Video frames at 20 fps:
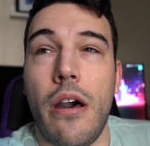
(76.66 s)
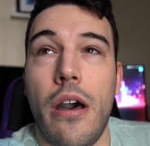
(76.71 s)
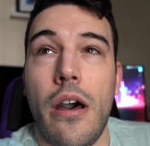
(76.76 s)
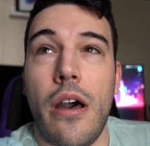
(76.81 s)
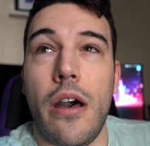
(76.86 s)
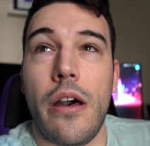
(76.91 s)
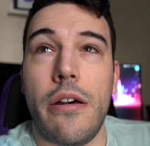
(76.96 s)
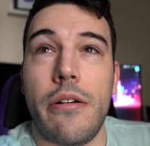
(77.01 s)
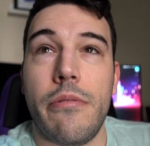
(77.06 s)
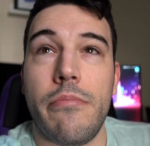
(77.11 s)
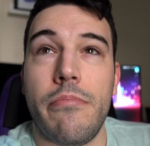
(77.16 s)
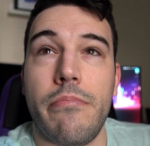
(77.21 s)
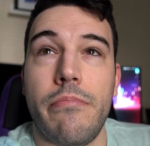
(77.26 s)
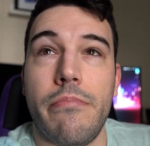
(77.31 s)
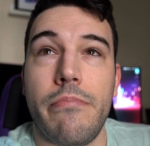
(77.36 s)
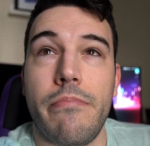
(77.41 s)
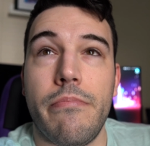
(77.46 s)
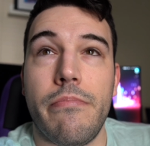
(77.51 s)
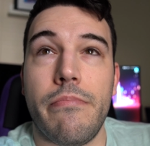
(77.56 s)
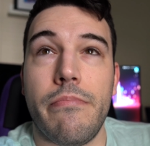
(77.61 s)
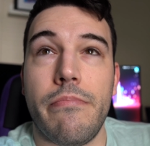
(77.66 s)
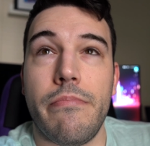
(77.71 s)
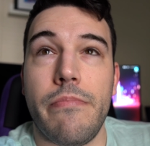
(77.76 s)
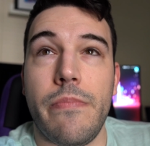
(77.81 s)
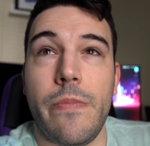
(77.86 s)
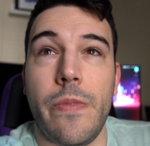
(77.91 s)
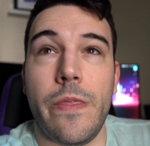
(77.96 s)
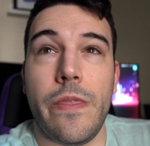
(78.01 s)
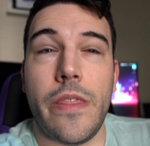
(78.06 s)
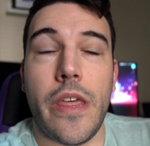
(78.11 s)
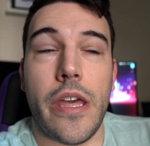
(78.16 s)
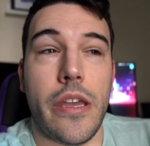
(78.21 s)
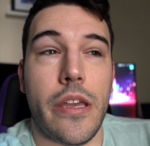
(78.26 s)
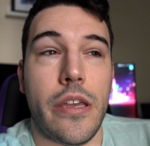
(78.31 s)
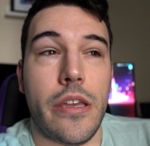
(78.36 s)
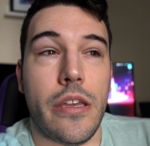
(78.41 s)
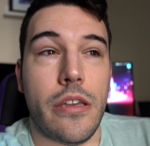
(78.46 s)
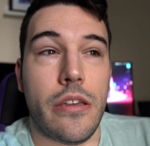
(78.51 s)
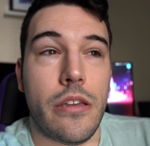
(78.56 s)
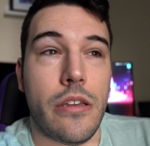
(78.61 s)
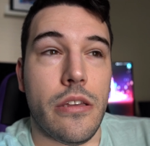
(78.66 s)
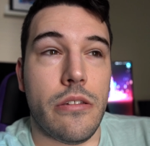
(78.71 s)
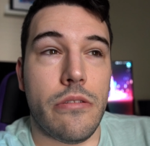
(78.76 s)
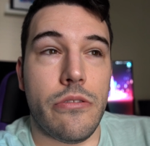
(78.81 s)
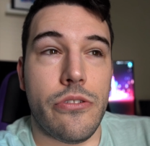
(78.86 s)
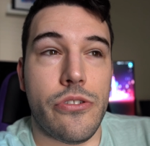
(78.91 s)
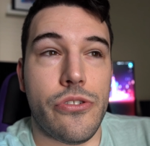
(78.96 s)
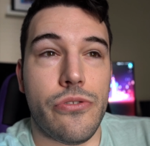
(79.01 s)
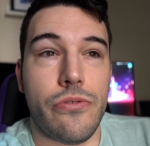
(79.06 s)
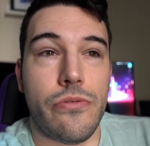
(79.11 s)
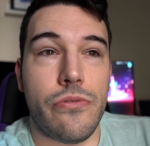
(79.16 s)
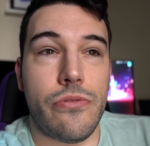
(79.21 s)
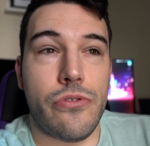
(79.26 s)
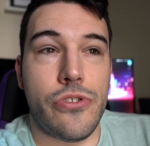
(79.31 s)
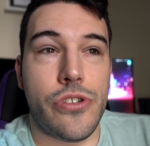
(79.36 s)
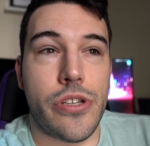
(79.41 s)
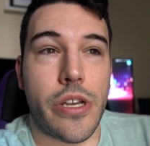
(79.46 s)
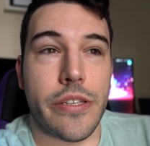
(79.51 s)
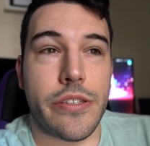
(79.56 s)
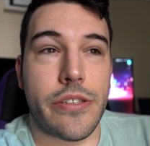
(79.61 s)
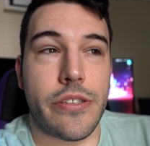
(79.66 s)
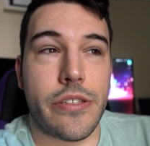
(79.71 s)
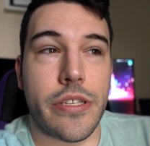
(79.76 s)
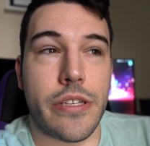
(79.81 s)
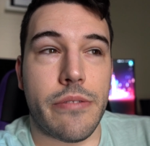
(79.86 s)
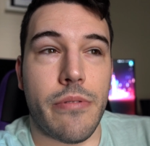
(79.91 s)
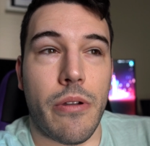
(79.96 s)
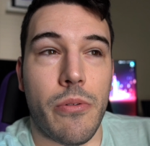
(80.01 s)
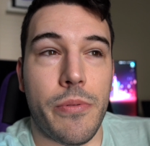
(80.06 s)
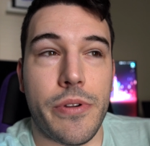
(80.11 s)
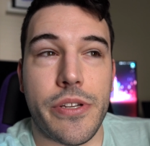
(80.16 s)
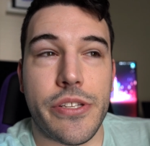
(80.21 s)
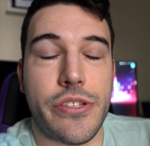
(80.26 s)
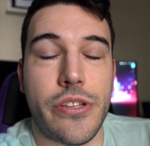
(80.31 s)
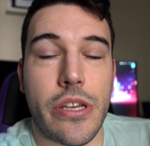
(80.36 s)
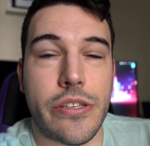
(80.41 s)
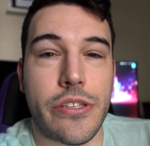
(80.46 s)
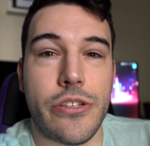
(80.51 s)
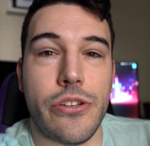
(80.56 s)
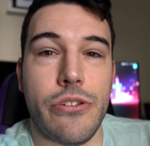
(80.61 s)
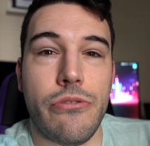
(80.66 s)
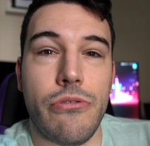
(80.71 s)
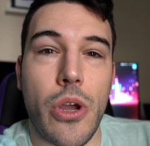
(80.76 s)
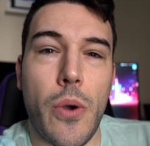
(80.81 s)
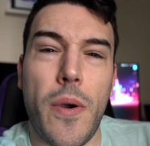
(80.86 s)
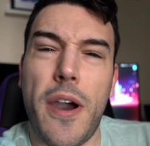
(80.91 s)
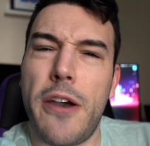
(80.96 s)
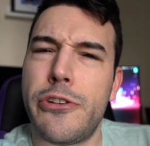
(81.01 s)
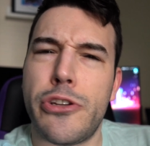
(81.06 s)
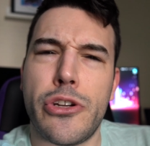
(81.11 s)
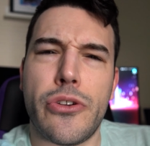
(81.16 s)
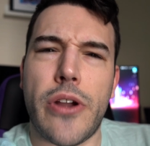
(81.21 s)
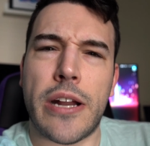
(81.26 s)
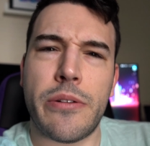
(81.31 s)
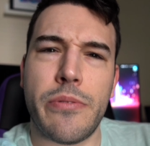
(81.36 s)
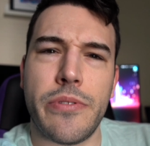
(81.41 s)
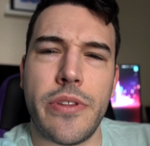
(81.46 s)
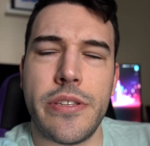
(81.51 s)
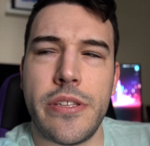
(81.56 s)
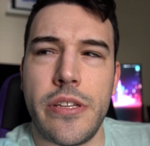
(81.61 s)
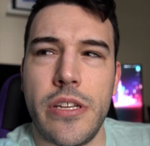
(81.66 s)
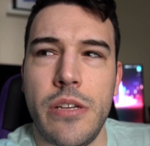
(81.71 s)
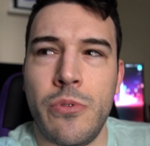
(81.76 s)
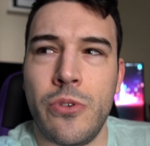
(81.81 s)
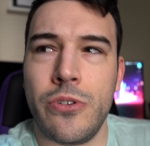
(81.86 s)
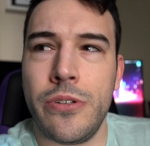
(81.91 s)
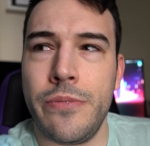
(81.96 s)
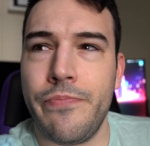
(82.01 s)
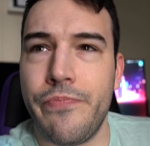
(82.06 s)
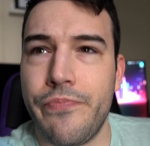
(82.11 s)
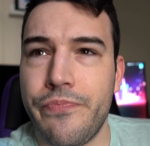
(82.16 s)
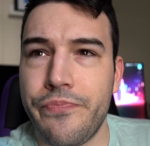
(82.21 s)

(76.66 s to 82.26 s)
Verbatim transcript: um, they just, like, my roommate just doesn't know how to interact with us anymore.